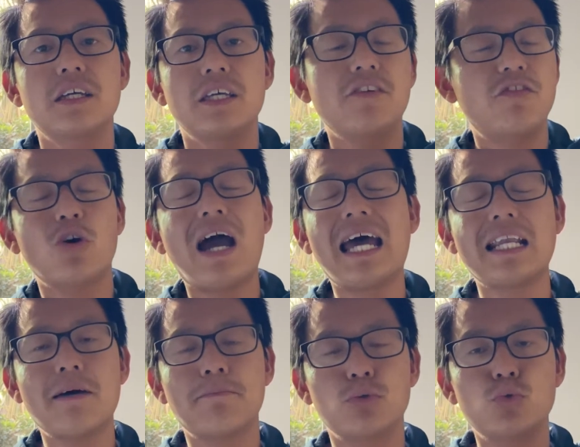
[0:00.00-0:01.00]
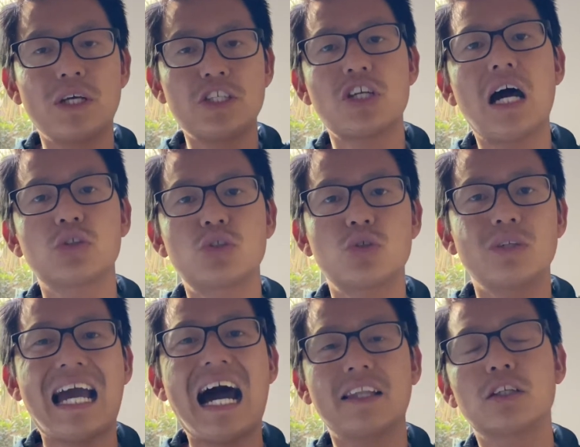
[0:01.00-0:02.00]
if you end up reach out to
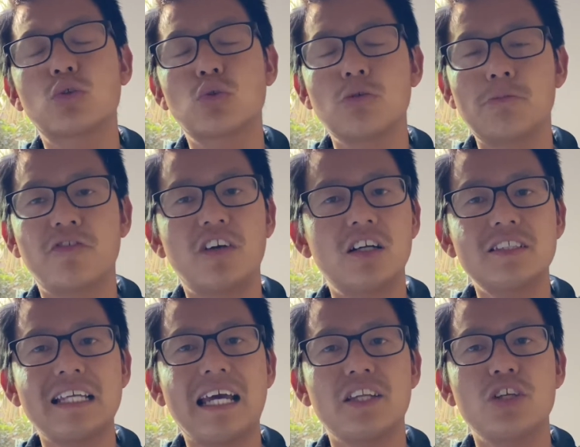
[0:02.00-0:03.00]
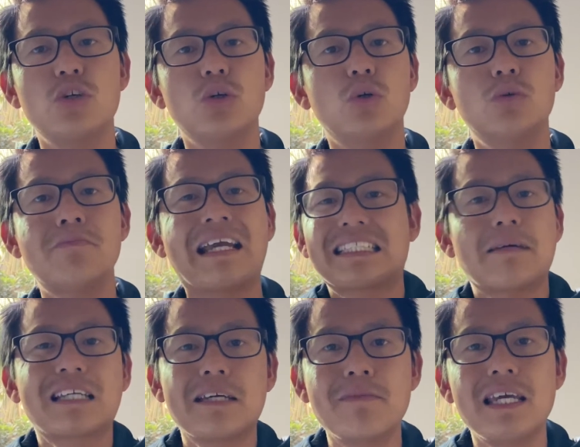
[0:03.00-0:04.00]
the other group first and you make
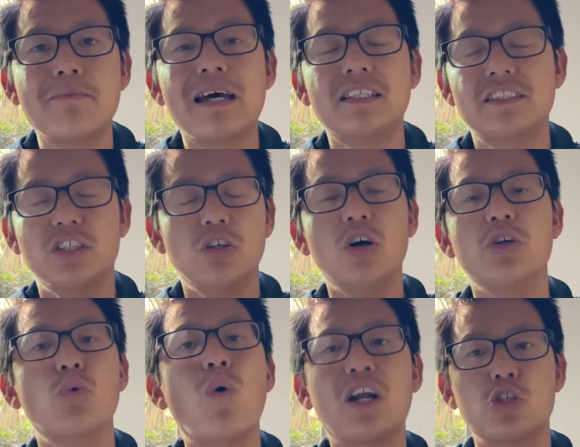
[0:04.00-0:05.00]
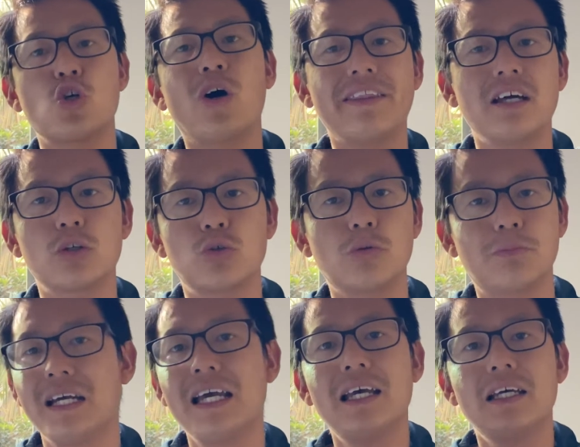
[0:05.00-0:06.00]
some commitments, you want to join the
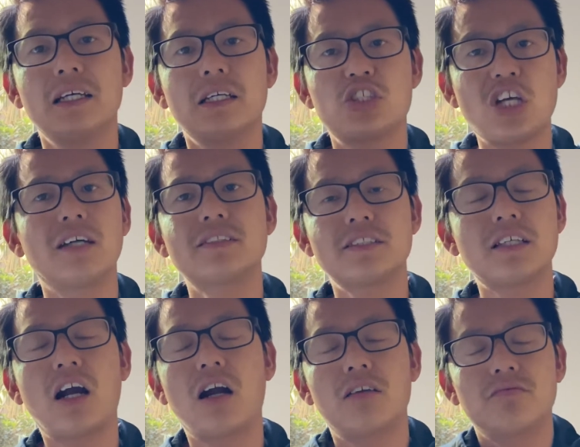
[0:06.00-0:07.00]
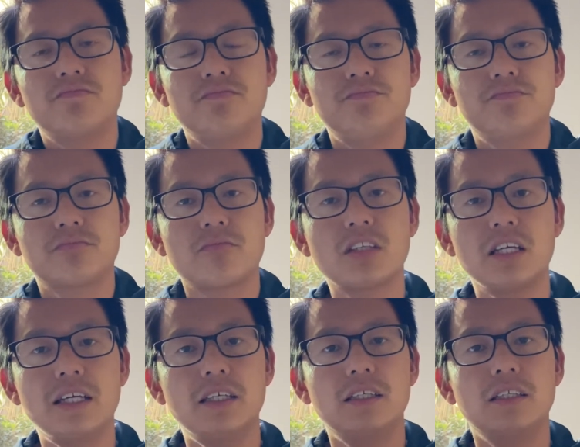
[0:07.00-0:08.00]
group, chances are
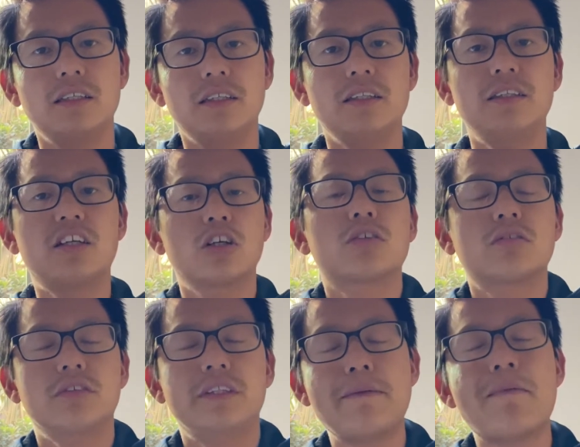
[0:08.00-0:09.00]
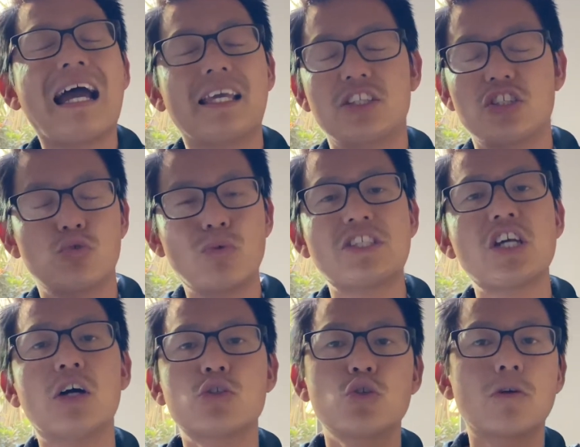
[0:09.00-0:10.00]
they might reach
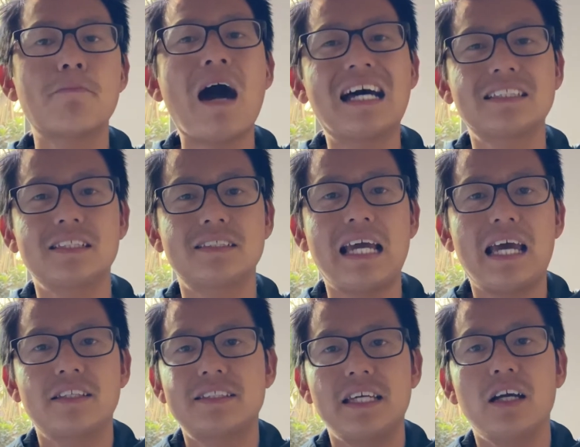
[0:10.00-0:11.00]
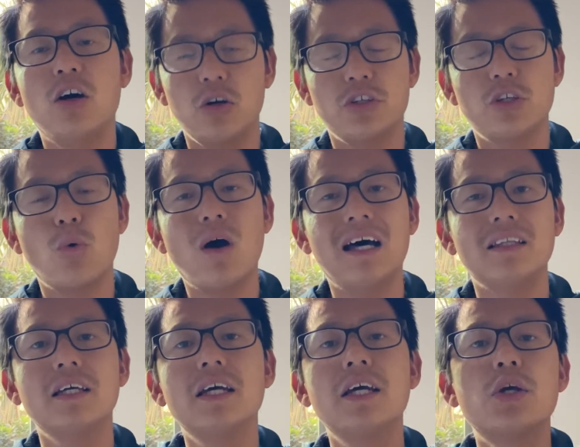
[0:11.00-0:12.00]
out to your bosses and say, oh, you know what?
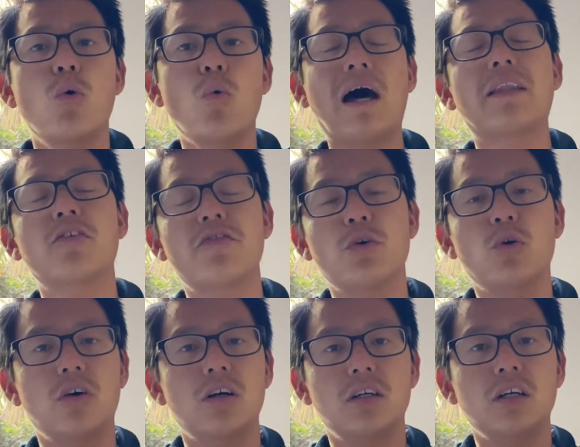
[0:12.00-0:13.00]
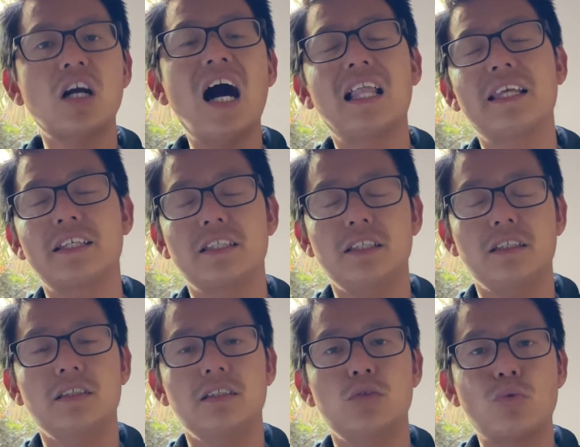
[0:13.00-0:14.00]
One of your colleagues
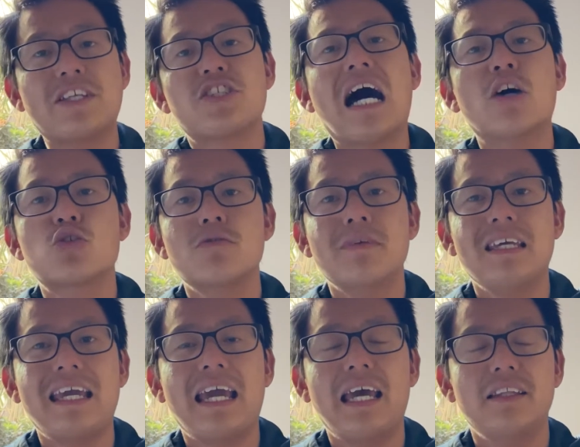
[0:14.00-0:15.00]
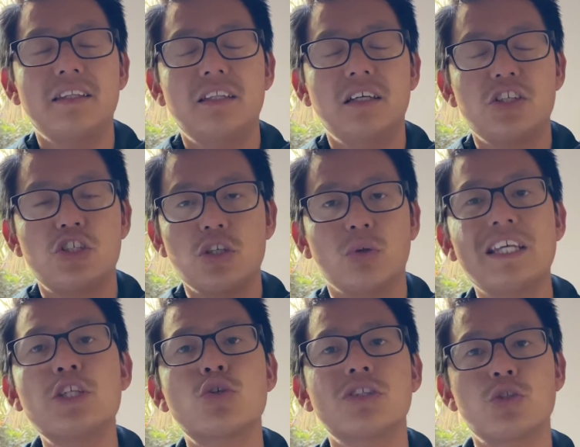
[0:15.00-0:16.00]
reached out to me and showed
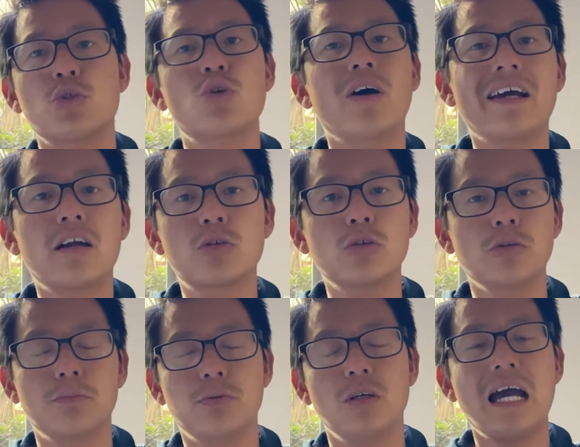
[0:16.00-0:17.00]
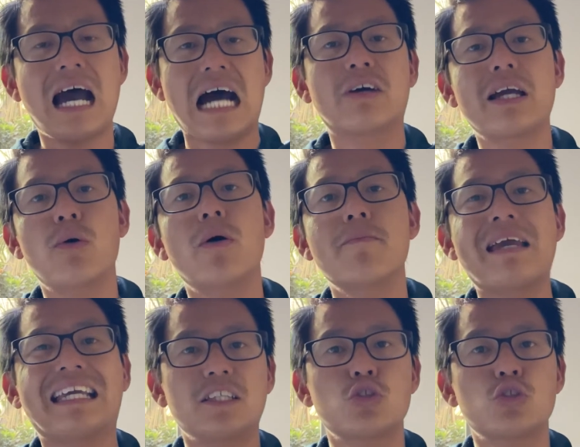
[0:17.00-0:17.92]
interest to join our group. How can one make the